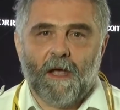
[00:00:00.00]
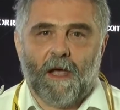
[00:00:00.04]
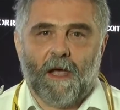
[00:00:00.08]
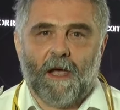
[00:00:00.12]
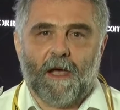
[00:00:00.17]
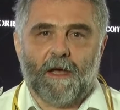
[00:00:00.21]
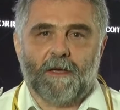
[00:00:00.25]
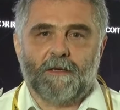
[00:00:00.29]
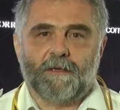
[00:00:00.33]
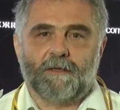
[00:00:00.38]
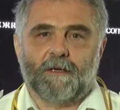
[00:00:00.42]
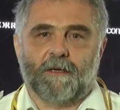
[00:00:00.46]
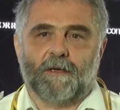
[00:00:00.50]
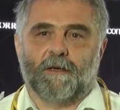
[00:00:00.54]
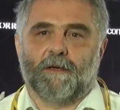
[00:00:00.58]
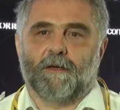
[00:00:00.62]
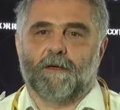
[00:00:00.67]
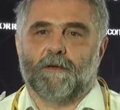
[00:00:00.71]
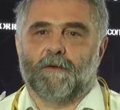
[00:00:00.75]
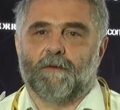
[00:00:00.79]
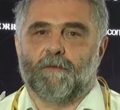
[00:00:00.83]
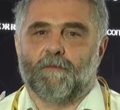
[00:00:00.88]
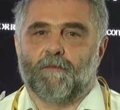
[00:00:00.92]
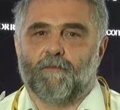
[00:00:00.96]
And
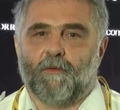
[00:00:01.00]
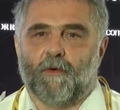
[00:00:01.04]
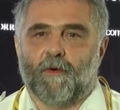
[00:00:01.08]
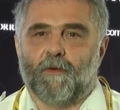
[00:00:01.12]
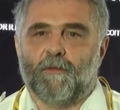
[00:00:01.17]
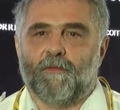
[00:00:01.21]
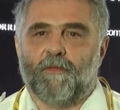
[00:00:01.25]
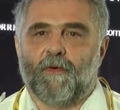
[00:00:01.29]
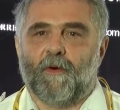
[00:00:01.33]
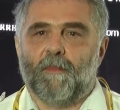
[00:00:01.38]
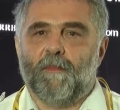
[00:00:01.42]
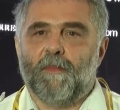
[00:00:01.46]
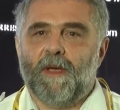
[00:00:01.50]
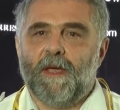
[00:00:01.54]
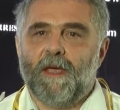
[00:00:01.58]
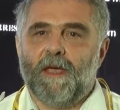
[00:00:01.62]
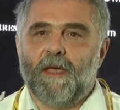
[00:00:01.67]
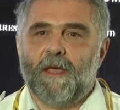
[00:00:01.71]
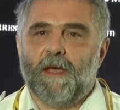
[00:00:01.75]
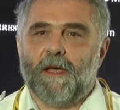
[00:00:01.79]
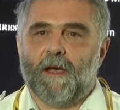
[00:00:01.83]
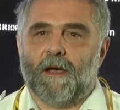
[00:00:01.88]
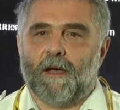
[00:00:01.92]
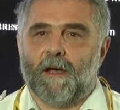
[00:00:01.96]
uh, for, for
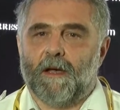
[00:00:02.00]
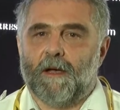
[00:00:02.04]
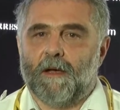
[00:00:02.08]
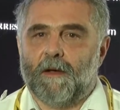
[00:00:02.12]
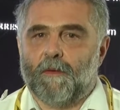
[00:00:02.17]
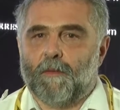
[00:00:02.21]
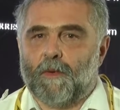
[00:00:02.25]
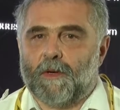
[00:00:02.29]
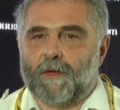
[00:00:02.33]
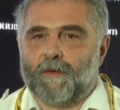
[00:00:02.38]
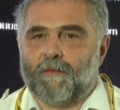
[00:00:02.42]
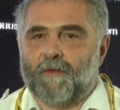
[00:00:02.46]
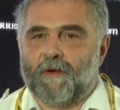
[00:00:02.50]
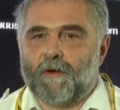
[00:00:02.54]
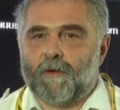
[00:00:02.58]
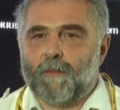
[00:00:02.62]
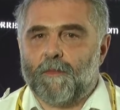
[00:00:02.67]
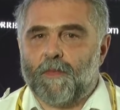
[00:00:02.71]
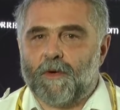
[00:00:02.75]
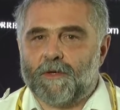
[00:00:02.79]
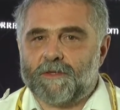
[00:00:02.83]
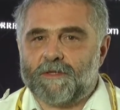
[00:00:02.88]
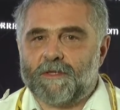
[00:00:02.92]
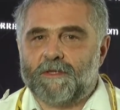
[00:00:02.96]
me, uh, what a very
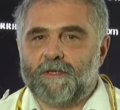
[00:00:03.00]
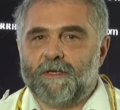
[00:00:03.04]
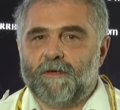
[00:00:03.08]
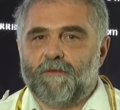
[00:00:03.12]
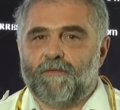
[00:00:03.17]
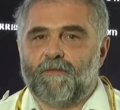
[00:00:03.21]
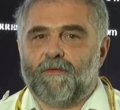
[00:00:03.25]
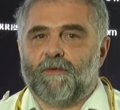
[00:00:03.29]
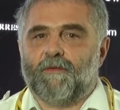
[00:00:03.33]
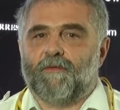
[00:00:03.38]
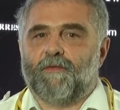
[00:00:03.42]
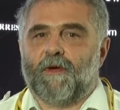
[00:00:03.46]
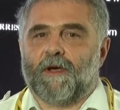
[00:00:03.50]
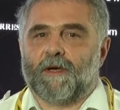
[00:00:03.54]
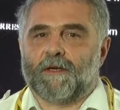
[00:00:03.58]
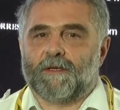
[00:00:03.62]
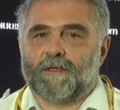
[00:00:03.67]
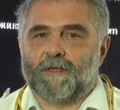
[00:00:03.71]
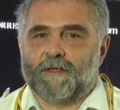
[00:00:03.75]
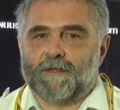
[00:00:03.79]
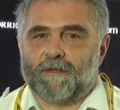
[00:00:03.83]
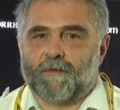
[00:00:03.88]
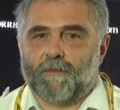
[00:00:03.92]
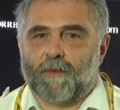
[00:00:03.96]
positive
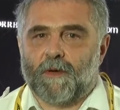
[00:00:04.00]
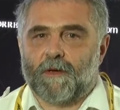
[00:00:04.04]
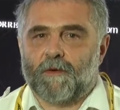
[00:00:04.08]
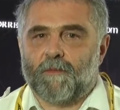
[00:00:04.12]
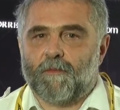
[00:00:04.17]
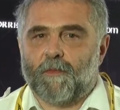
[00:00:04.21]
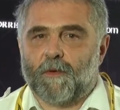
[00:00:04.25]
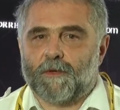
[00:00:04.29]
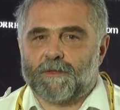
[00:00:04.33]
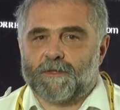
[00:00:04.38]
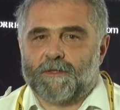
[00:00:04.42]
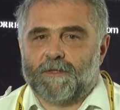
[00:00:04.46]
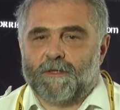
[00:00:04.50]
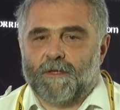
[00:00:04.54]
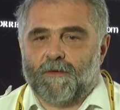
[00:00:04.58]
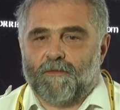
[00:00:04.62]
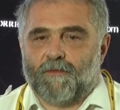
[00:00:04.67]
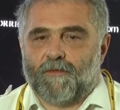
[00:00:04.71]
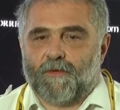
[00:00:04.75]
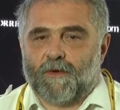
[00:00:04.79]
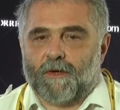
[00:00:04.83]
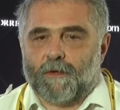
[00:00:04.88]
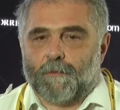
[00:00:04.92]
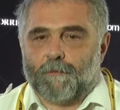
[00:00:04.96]
effect is a very
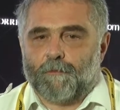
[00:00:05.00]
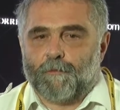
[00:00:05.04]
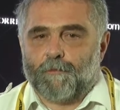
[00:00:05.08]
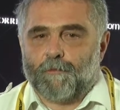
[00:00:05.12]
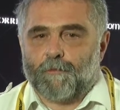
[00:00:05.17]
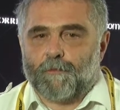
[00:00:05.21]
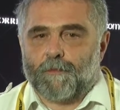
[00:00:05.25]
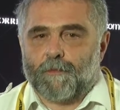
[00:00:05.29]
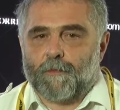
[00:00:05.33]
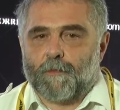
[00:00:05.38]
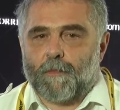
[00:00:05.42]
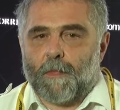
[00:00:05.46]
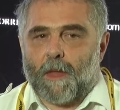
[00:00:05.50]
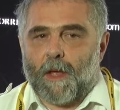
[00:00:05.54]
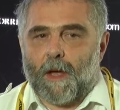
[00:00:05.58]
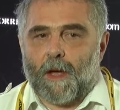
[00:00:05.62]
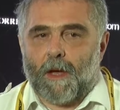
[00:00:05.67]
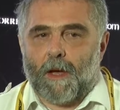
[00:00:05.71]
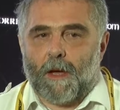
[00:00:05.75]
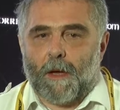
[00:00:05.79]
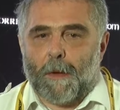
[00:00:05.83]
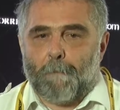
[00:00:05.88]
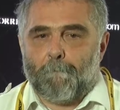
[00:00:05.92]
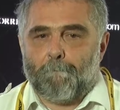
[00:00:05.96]
positive um,
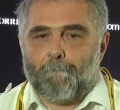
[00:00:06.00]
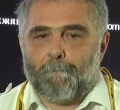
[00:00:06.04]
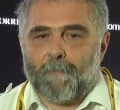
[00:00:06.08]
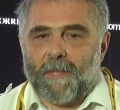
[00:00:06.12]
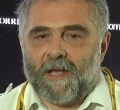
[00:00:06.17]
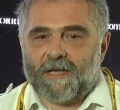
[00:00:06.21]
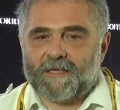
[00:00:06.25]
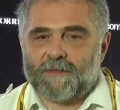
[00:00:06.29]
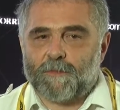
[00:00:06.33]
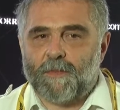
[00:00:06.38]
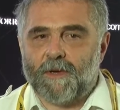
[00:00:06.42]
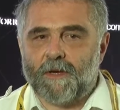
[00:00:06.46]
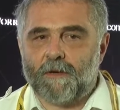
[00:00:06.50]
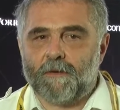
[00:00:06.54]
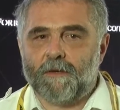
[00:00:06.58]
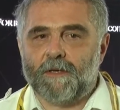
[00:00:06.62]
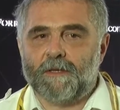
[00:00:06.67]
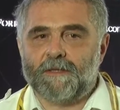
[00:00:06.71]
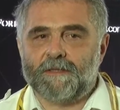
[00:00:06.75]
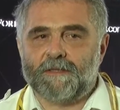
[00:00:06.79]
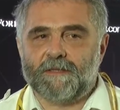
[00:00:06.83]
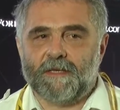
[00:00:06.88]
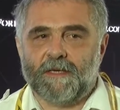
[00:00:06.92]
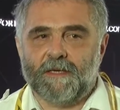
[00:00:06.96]
um,
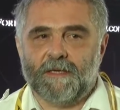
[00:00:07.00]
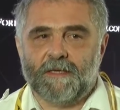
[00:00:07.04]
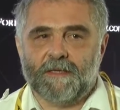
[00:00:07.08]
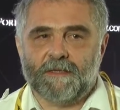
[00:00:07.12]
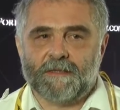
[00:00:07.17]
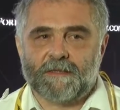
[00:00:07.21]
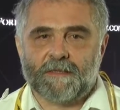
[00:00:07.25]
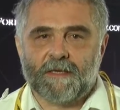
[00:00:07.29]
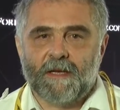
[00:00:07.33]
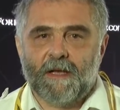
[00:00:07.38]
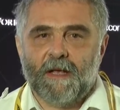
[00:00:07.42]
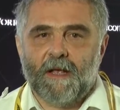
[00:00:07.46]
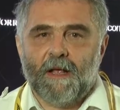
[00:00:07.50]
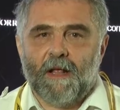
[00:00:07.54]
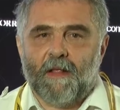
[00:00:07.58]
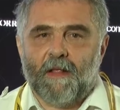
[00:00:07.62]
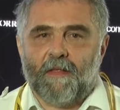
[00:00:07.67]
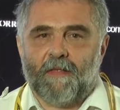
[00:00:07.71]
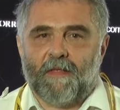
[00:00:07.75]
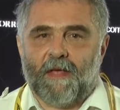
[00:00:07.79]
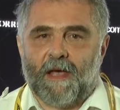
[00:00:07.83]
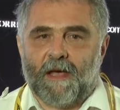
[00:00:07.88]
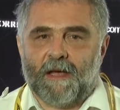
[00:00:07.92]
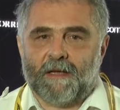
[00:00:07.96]
experience is
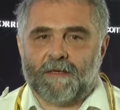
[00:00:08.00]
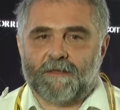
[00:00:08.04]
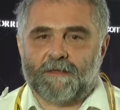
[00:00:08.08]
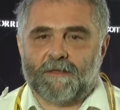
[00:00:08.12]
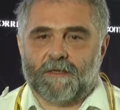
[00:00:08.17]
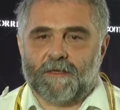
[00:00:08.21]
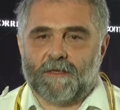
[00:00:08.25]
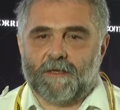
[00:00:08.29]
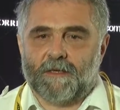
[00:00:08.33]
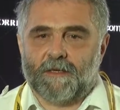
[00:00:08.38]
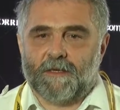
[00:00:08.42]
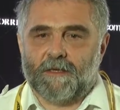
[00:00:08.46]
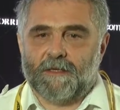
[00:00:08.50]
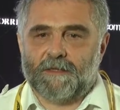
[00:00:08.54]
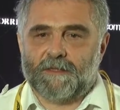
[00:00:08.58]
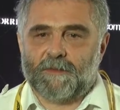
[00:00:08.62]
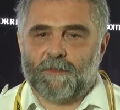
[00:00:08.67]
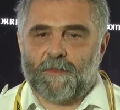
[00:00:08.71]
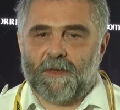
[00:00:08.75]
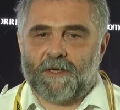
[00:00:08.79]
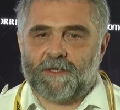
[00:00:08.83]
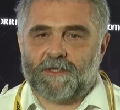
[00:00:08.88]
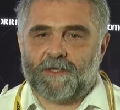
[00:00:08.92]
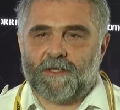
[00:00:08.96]
that uh,
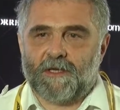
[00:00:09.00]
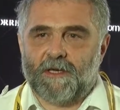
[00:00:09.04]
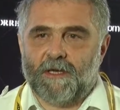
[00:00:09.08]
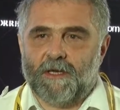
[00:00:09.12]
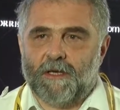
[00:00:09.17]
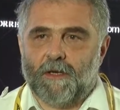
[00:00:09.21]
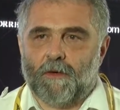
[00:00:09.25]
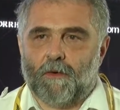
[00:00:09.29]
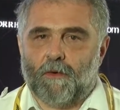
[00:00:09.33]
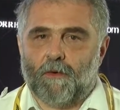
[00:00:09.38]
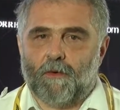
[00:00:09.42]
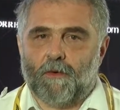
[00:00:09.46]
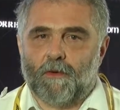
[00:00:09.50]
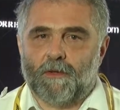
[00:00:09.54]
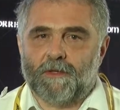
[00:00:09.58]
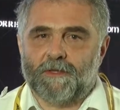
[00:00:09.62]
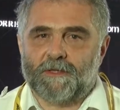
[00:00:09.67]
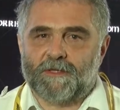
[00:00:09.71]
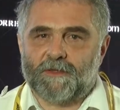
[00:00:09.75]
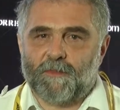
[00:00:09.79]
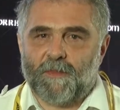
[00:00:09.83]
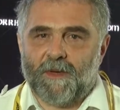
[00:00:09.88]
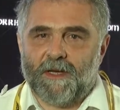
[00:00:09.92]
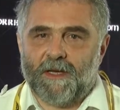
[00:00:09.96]
especially all
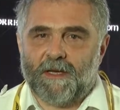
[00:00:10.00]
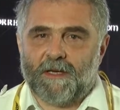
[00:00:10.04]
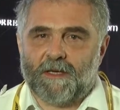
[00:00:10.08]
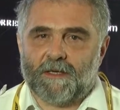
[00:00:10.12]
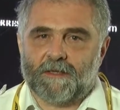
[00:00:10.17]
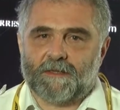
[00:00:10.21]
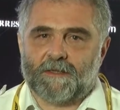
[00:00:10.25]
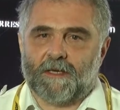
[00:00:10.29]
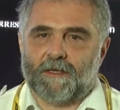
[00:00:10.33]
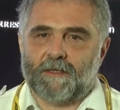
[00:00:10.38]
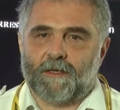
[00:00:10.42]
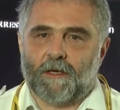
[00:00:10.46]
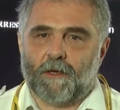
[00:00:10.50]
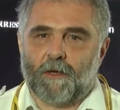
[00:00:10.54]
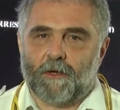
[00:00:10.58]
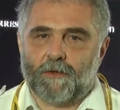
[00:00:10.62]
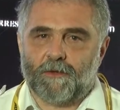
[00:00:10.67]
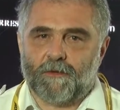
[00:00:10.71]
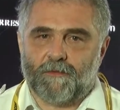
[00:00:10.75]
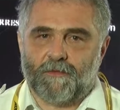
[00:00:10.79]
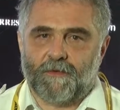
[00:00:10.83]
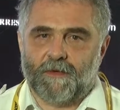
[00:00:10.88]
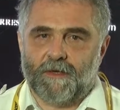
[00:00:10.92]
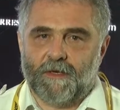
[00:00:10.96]
the speakers and a
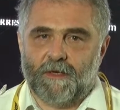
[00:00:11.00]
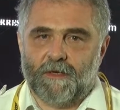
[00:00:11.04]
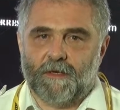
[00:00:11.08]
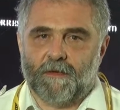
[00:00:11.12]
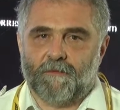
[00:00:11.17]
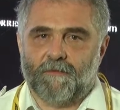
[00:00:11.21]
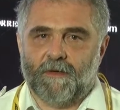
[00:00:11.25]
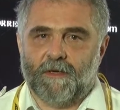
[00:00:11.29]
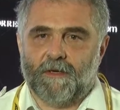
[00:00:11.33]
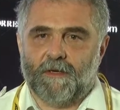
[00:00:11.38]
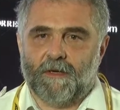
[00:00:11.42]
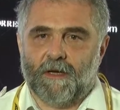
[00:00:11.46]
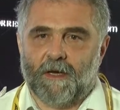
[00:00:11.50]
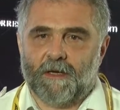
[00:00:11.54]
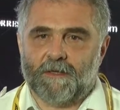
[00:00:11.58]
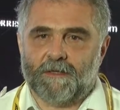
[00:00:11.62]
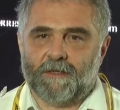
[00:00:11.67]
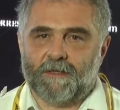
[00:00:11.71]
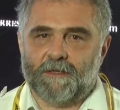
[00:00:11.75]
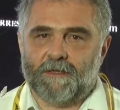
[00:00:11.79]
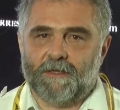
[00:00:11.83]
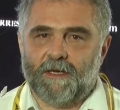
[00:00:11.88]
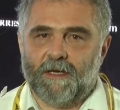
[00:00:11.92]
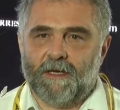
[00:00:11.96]
lot of the, the
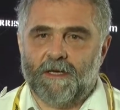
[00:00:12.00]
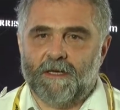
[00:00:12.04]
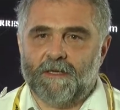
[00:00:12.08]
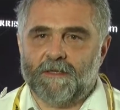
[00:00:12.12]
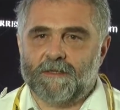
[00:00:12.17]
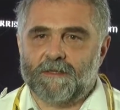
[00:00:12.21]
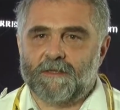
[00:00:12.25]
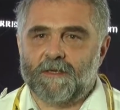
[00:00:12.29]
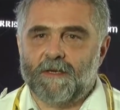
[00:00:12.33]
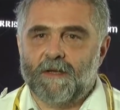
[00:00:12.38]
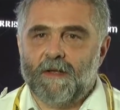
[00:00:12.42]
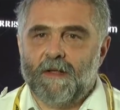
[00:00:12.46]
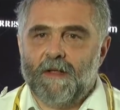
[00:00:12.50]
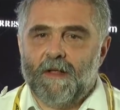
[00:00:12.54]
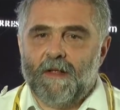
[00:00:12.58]
attendees,